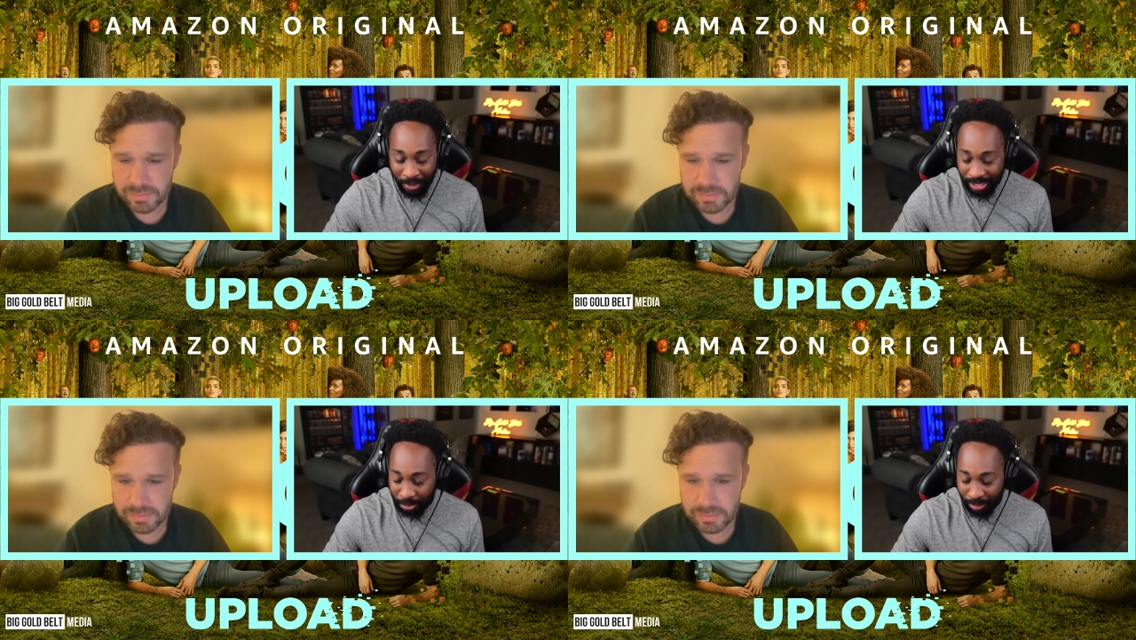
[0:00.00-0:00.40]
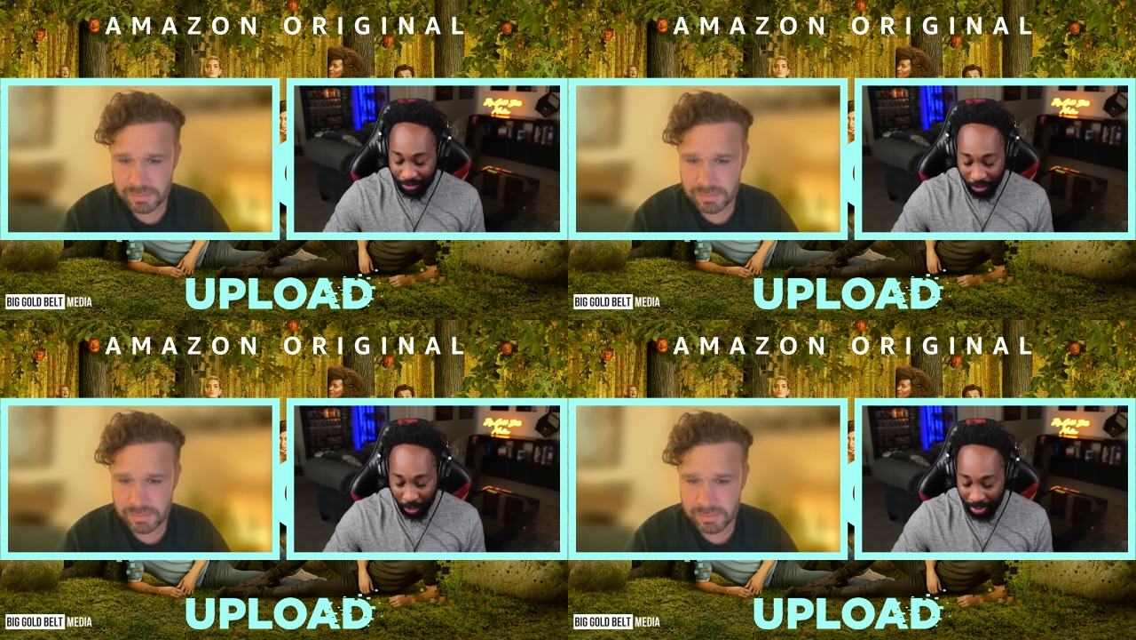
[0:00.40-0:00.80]
Speaker 1: Owen's
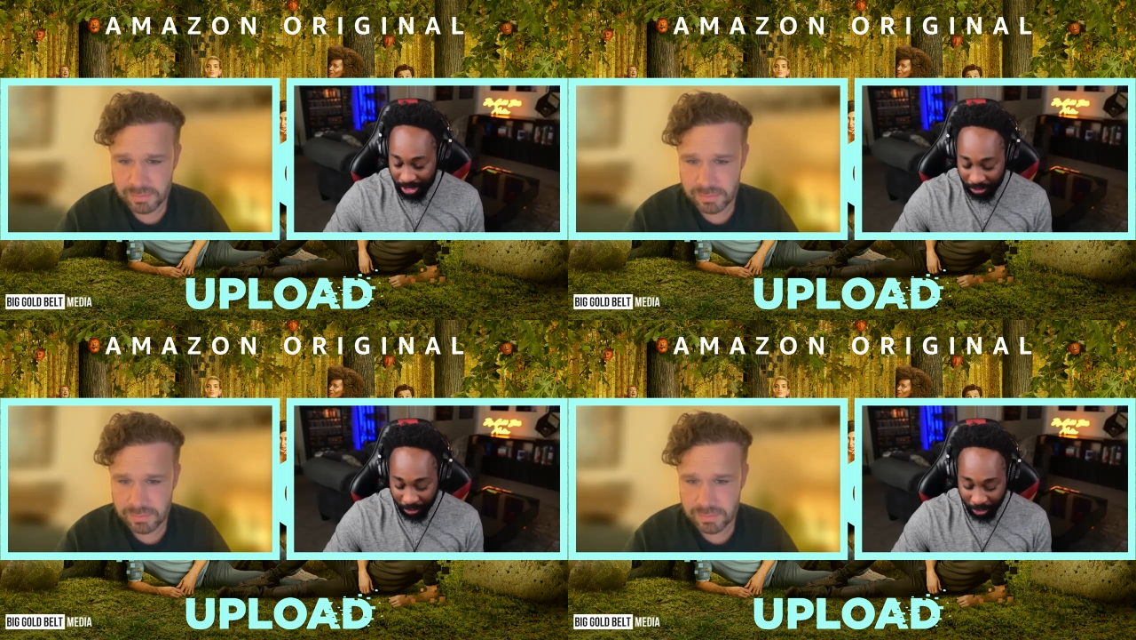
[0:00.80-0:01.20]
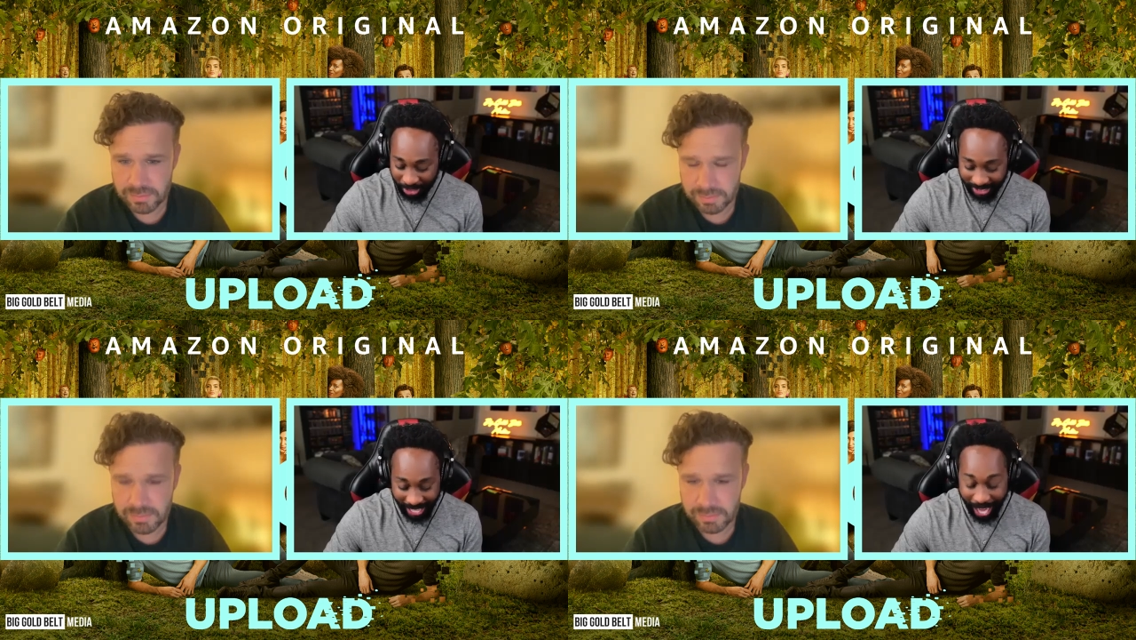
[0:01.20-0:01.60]
performance for
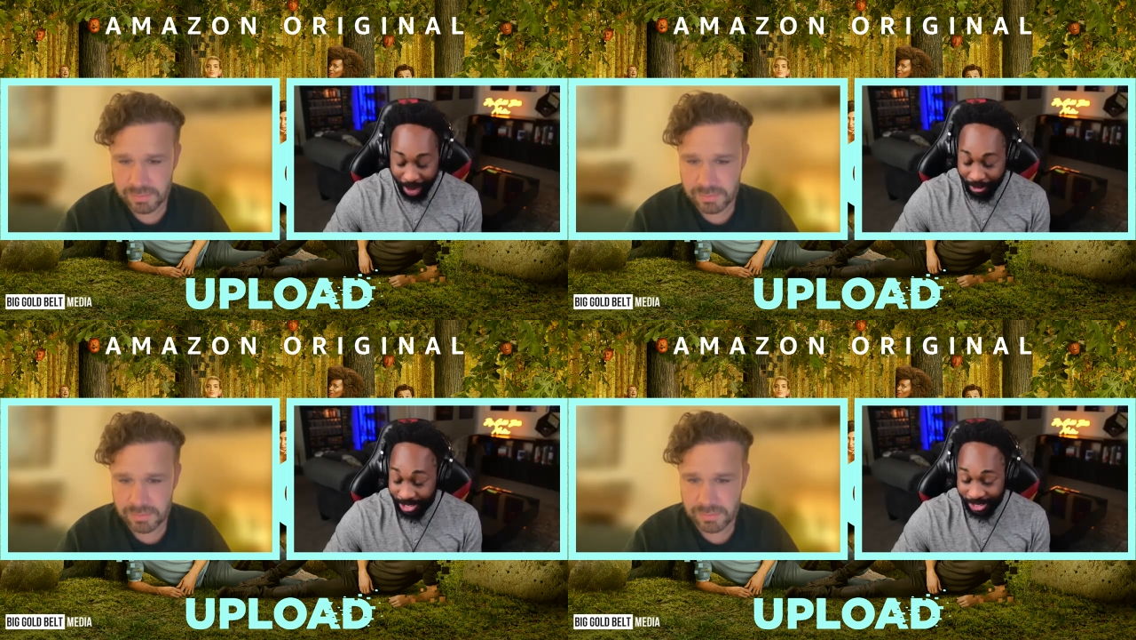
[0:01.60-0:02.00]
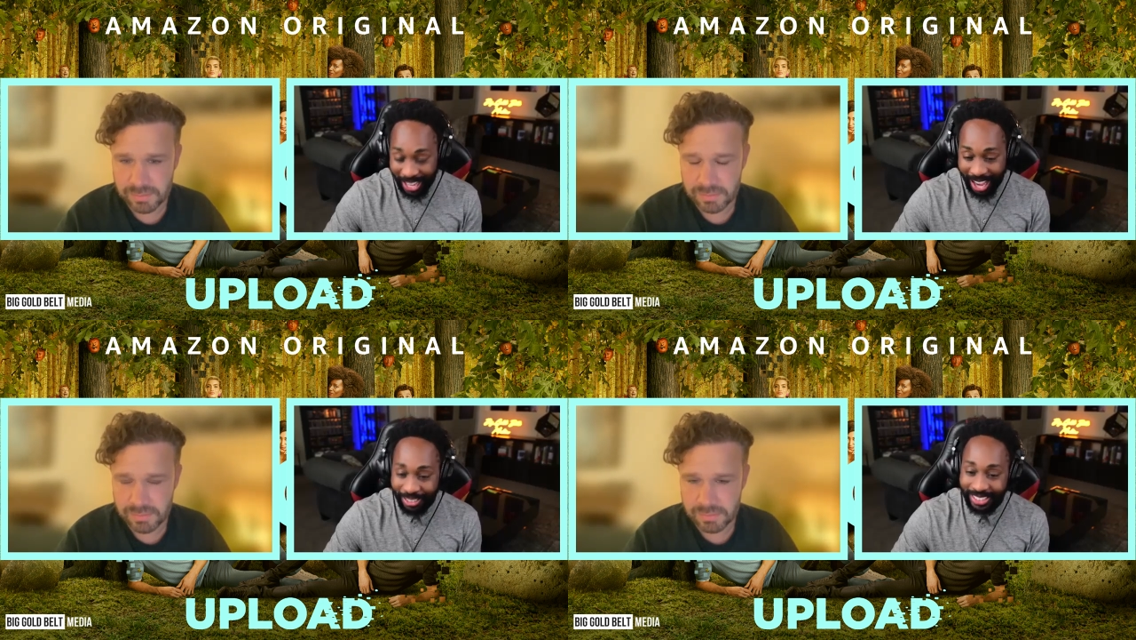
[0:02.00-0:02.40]
just hours and
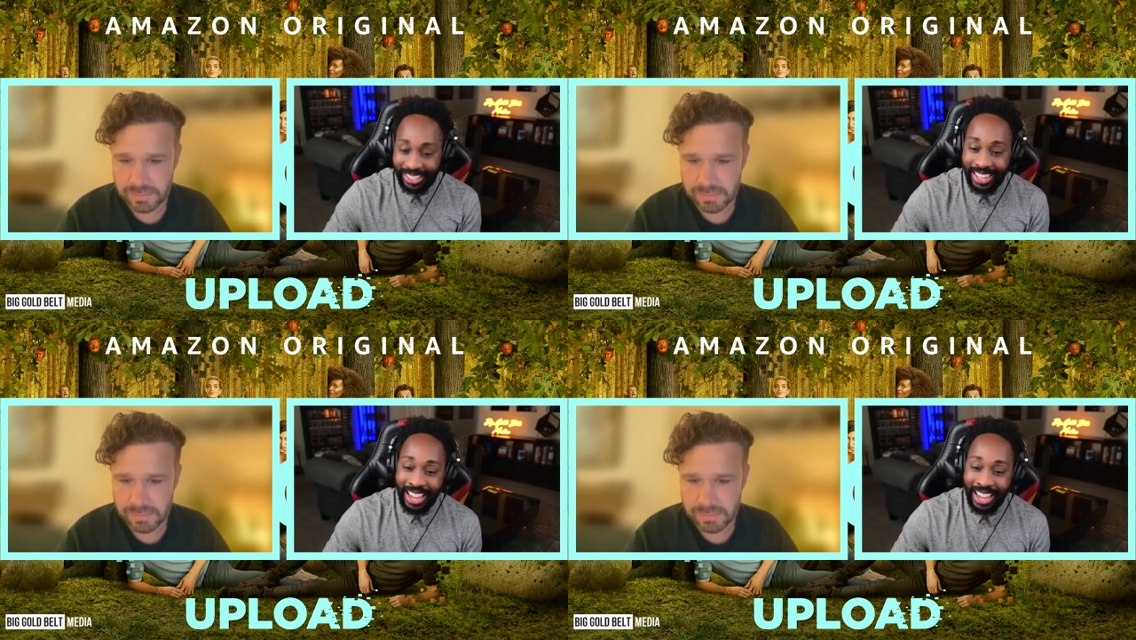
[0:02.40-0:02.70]
hours.